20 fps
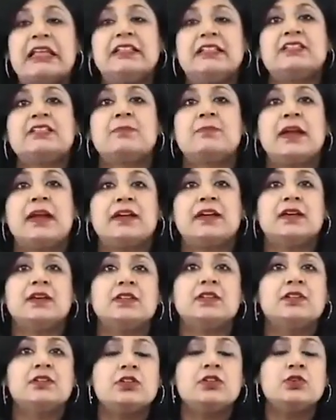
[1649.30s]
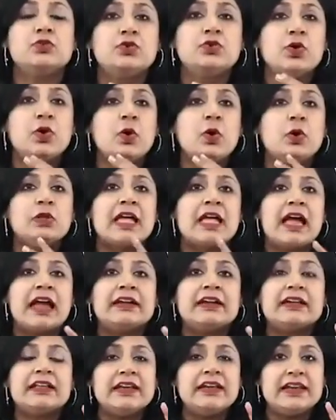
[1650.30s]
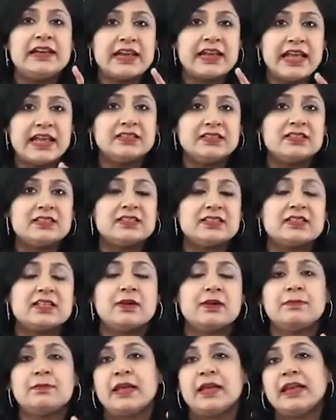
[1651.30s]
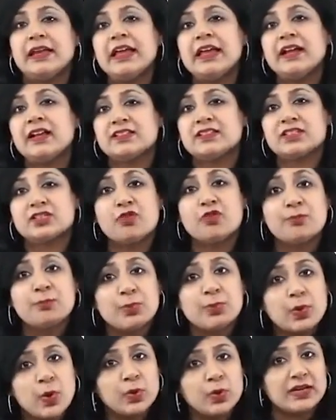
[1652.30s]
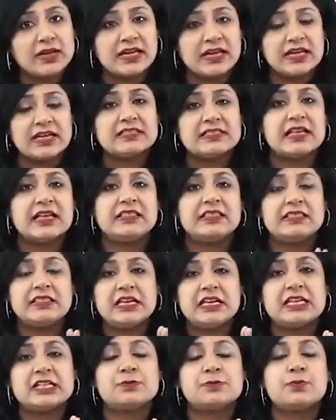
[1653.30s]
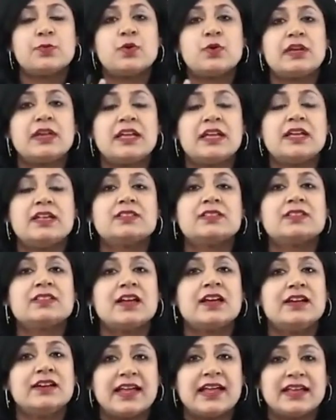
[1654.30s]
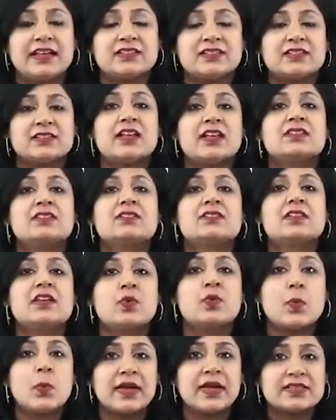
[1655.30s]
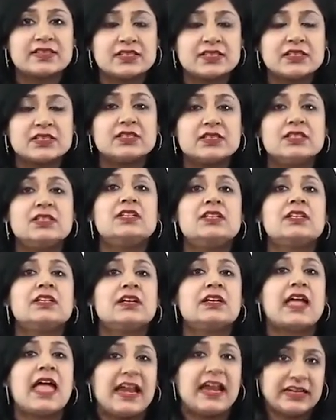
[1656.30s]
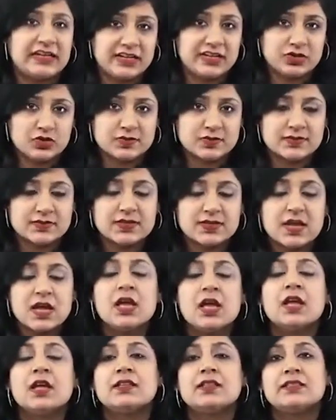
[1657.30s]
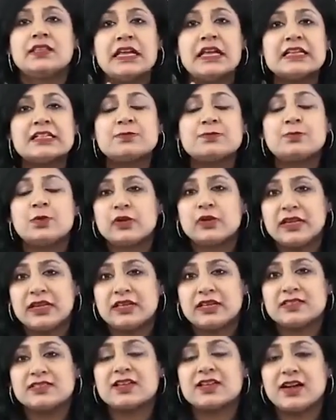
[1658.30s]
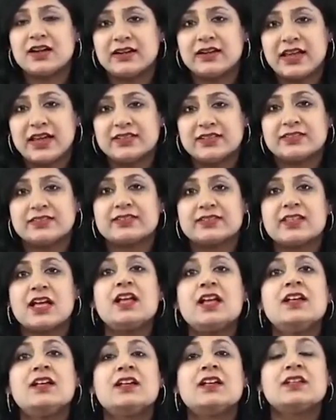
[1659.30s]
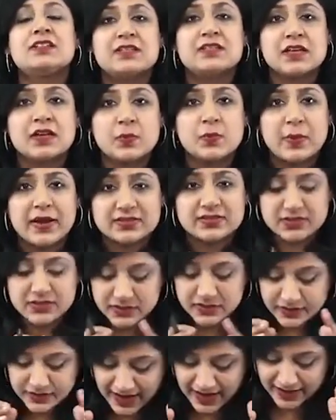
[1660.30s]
lens matter. You know that lens mainly consists of proteins, and these proteins contains the sequestered antigens. These proteins contains the sequestered